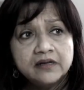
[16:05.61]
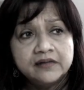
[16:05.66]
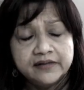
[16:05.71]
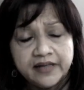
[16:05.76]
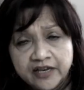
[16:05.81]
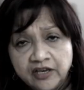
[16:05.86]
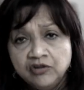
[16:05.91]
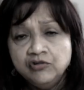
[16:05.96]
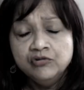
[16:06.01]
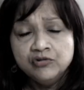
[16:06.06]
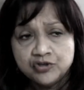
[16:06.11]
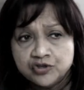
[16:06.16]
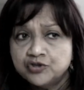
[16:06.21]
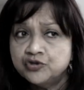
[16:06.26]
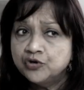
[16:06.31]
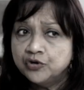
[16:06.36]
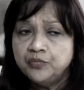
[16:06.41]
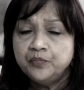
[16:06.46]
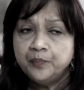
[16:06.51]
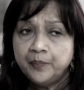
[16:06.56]
then you
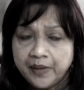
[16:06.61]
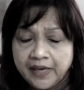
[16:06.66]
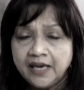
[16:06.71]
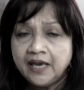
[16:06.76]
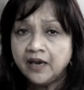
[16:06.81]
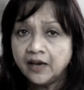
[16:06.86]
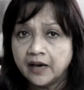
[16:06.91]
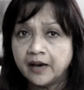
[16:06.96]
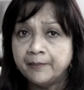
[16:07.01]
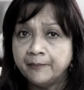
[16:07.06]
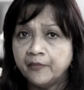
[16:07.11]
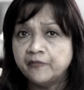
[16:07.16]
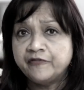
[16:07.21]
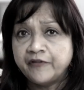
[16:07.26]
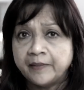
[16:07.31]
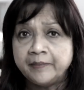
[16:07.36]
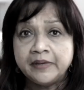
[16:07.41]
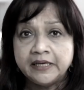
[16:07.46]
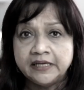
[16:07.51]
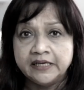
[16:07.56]
should be a
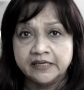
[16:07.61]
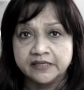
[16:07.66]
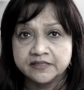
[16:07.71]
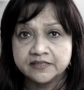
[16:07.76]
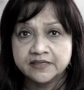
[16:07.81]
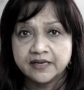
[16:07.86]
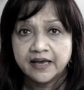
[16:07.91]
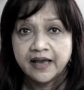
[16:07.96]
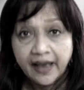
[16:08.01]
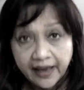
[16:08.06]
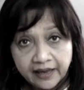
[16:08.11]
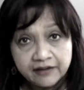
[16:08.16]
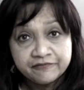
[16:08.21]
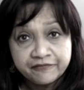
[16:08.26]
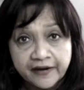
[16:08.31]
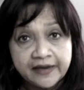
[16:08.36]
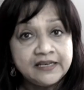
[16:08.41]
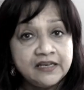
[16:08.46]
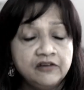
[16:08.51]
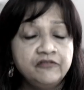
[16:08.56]
feminist and
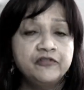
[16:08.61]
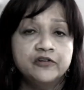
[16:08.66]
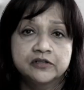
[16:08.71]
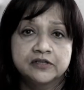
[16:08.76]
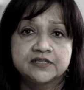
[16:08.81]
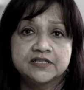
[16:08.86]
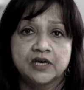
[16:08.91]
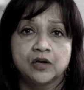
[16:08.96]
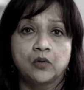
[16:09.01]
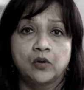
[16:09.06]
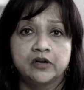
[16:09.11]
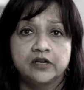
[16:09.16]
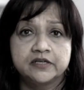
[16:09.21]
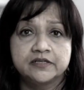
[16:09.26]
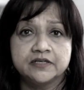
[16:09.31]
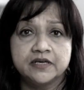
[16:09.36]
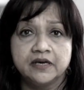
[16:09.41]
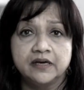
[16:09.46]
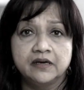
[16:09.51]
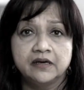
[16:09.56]
fighting for this
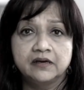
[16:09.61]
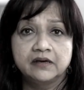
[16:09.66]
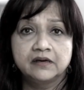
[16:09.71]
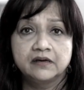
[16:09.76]
equality.